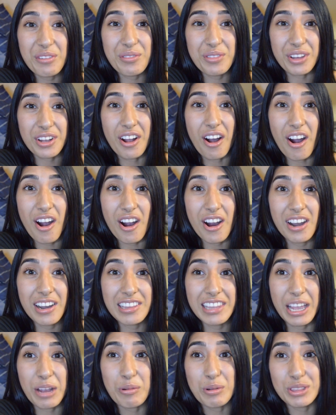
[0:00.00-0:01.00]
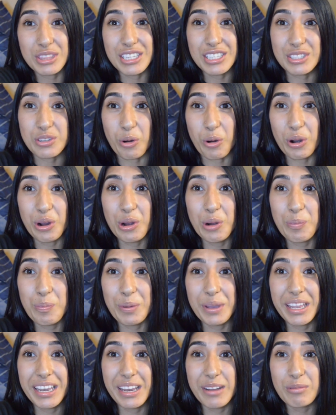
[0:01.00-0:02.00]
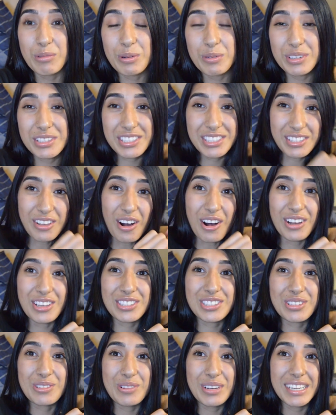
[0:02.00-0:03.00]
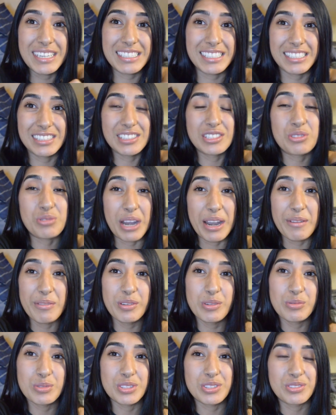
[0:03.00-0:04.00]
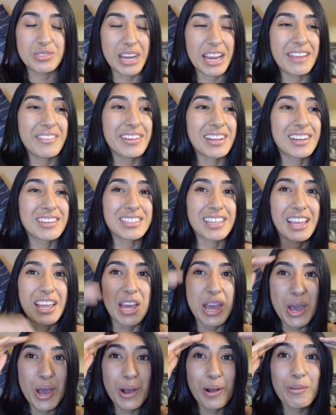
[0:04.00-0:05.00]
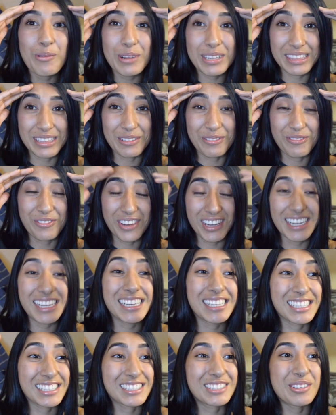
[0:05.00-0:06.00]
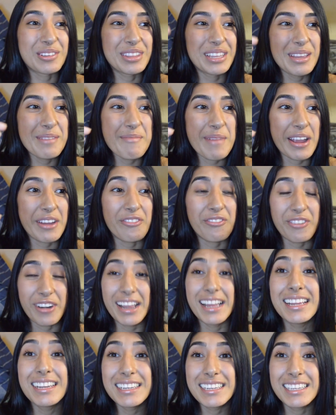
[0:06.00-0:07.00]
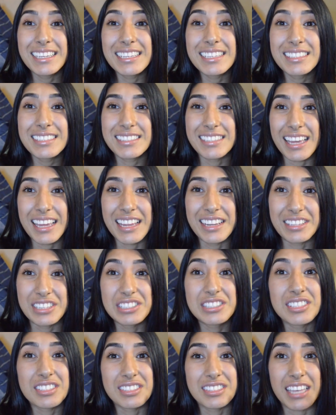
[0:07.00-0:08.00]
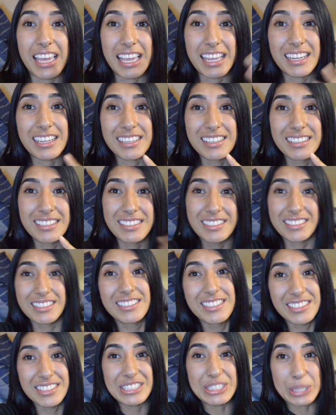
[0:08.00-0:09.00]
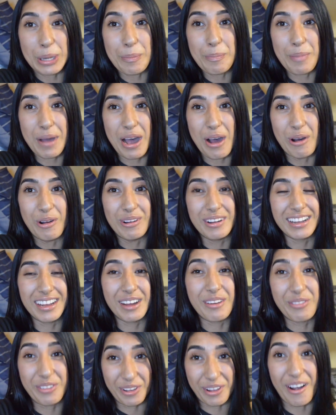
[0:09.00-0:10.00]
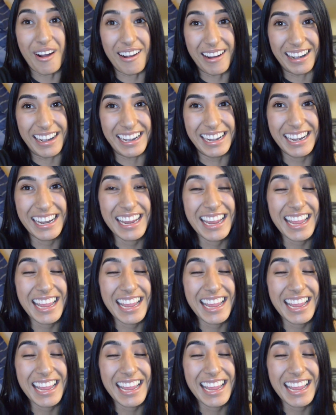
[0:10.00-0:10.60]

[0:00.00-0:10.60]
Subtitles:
of the car, like with the door open, and we were just all squished and the driver was driving. I was like, what the fuck? So then my friend, he decided to just like jump out of the car